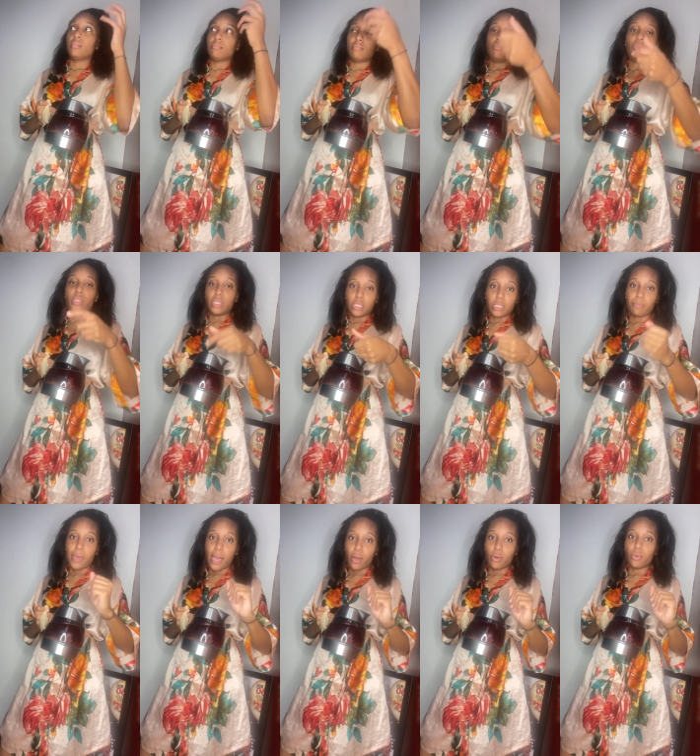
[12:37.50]
with the
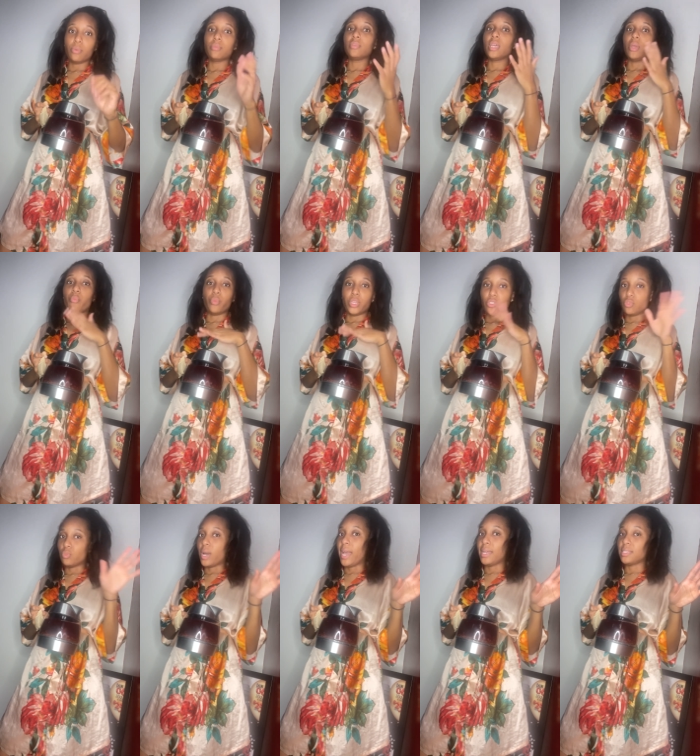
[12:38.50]
spout, and we do
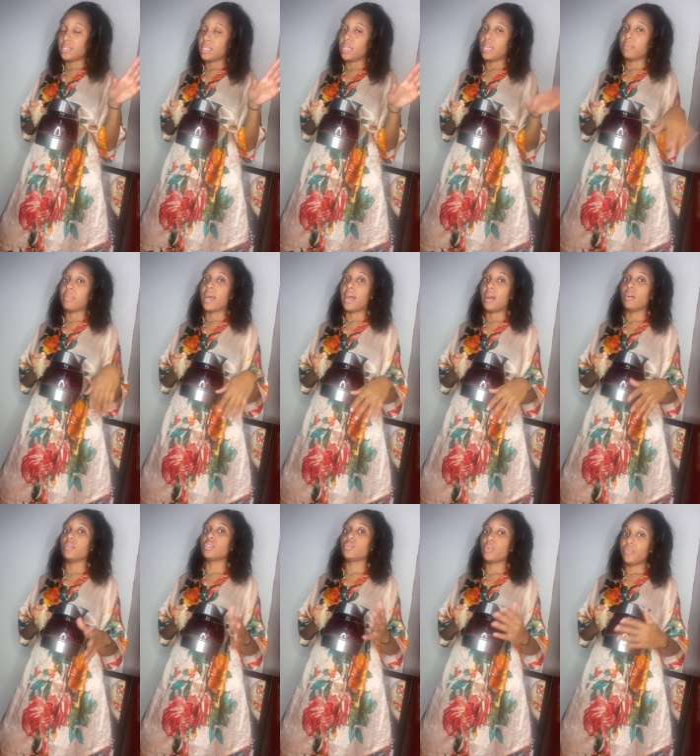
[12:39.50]
iced tea in my
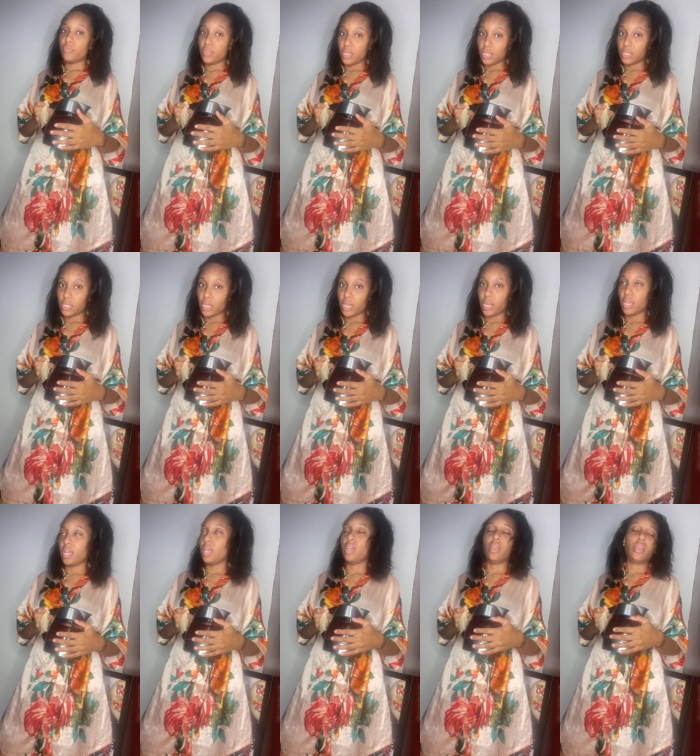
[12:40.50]
house with this in
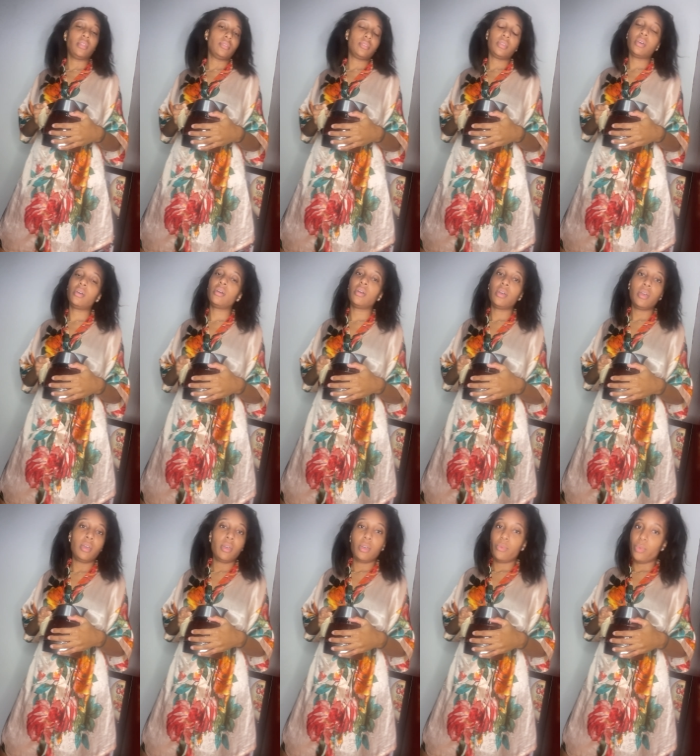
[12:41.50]
it, and
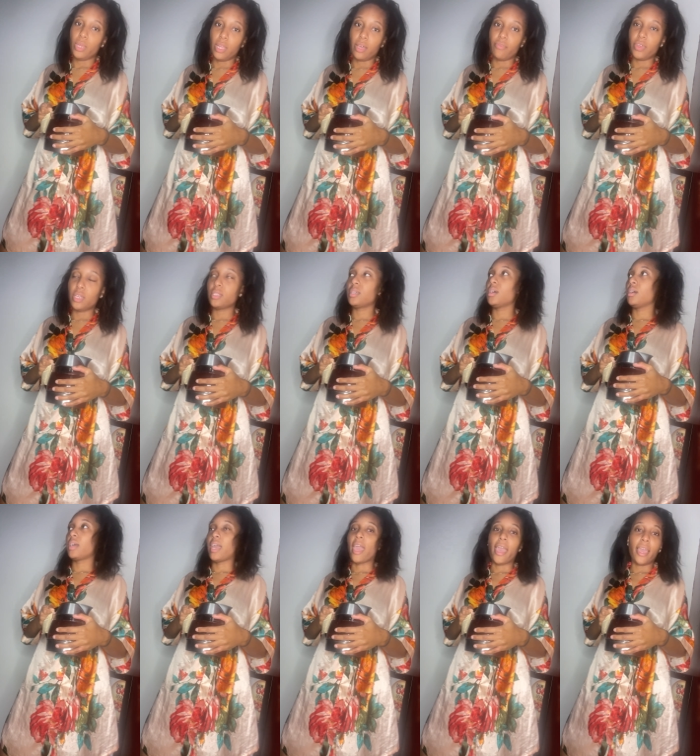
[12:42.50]
we love it.
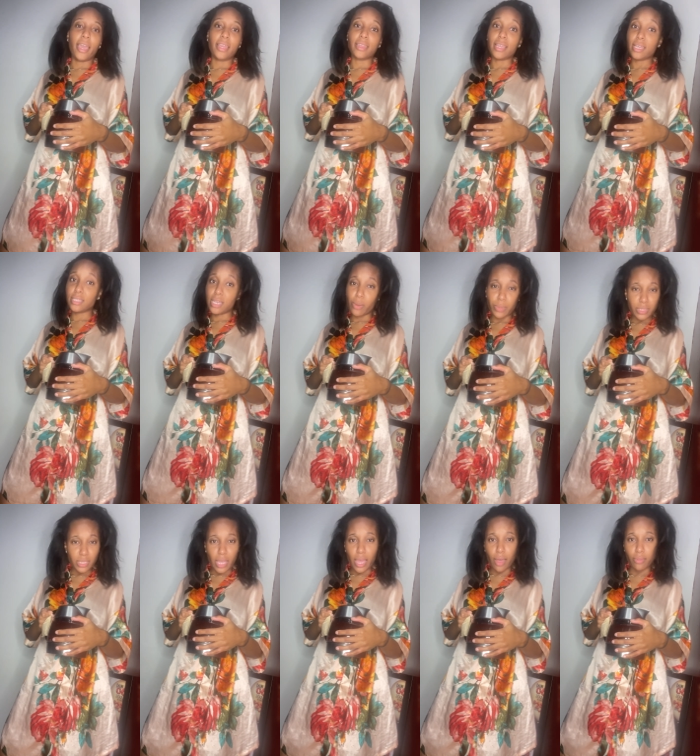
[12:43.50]
Okay, and that's how we
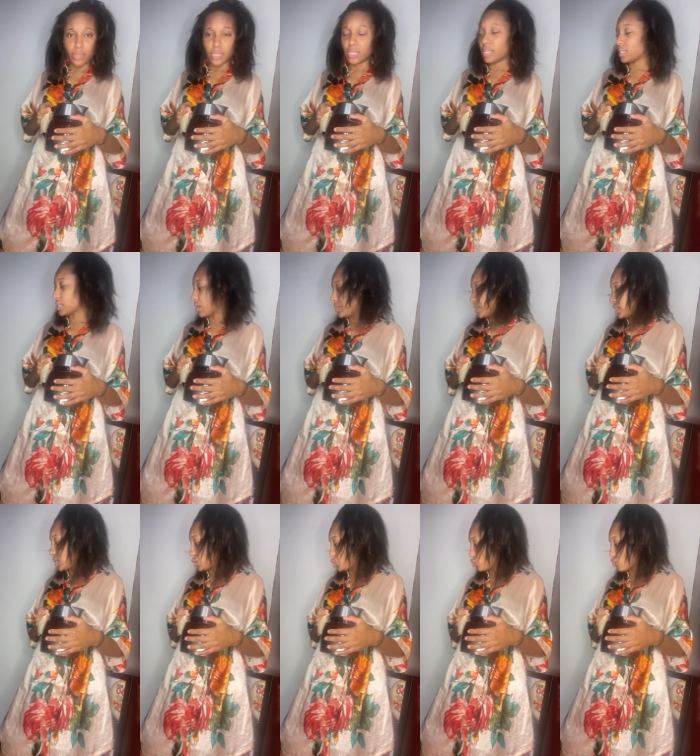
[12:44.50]
stay healthy and that's how we stay
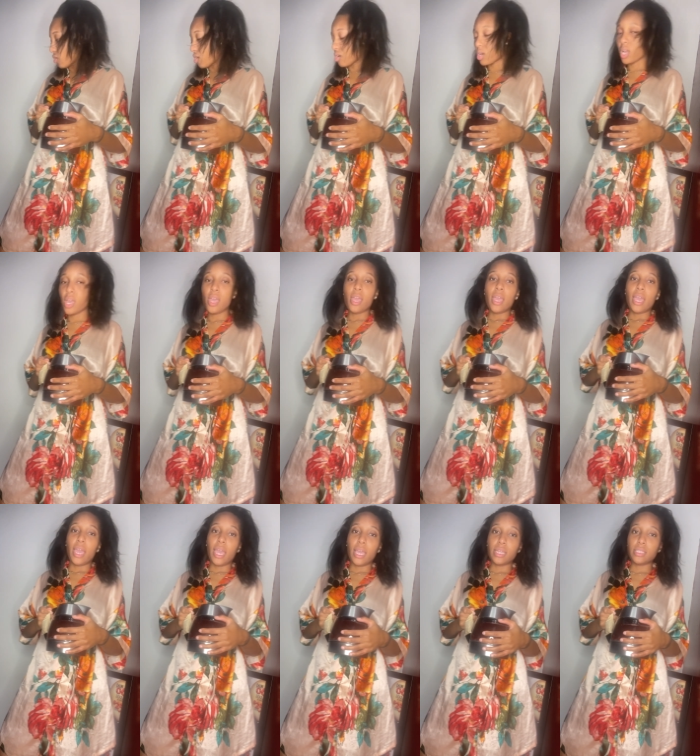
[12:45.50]
strong.
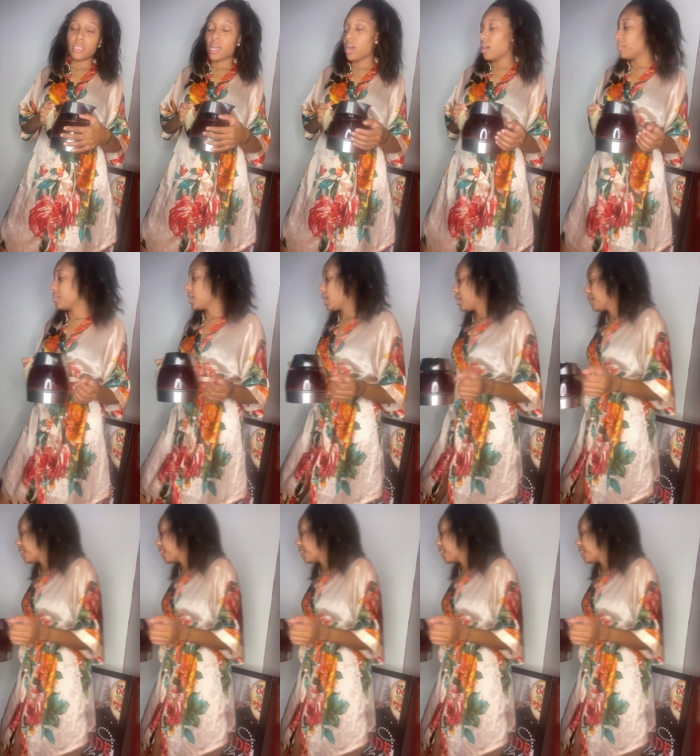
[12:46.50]
And yeah,